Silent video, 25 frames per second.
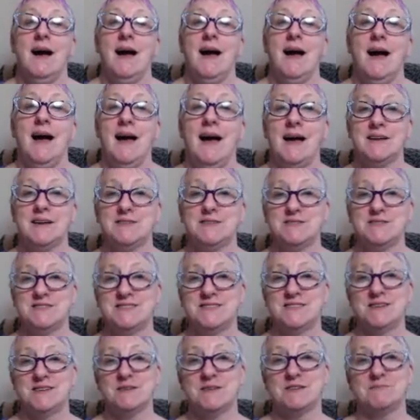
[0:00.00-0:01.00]

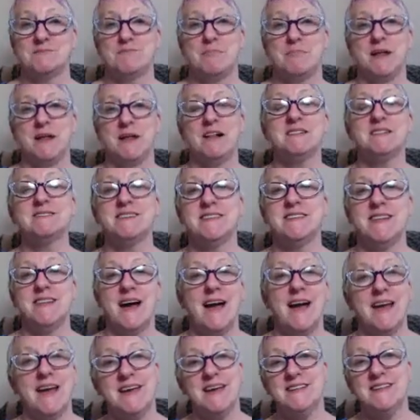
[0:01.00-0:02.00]
And building
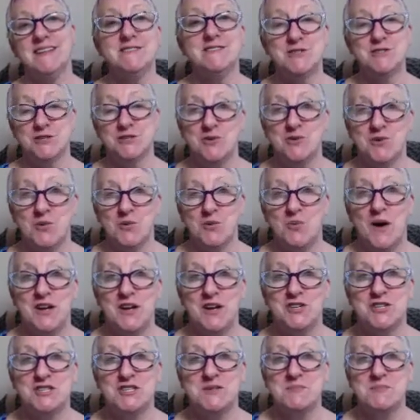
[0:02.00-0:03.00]
that into the way
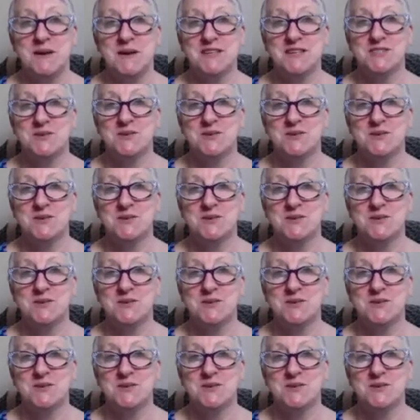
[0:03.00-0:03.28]
she speaks to